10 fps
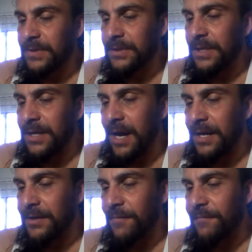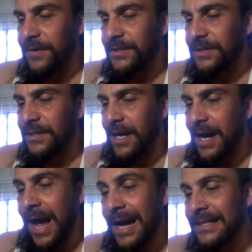Tanaka don't finish this
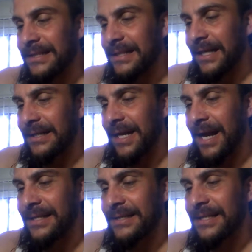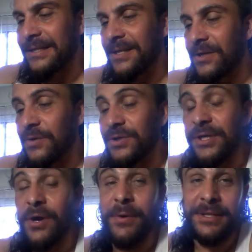guy. I could see
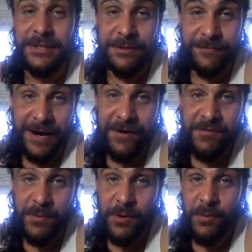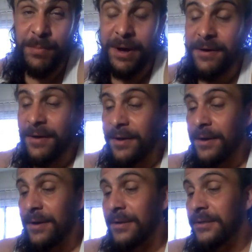Taguchi going into survival mode, but
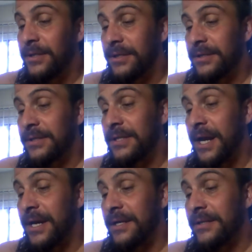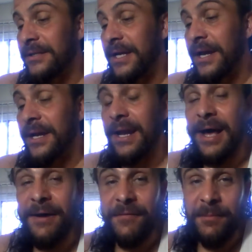just staying
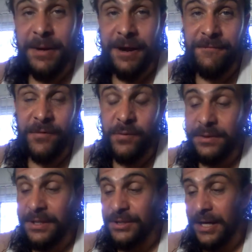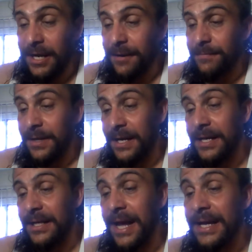alive on the back foot with the jab, and
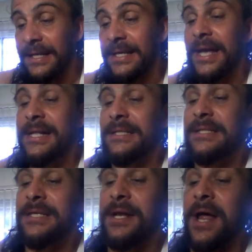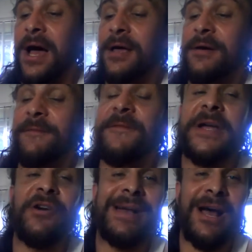can Tanaka
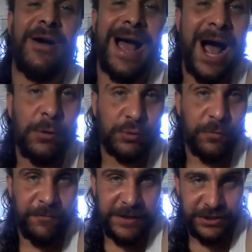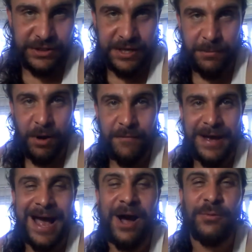figure it out how to finish him off,
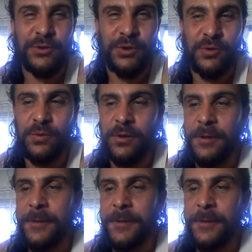how to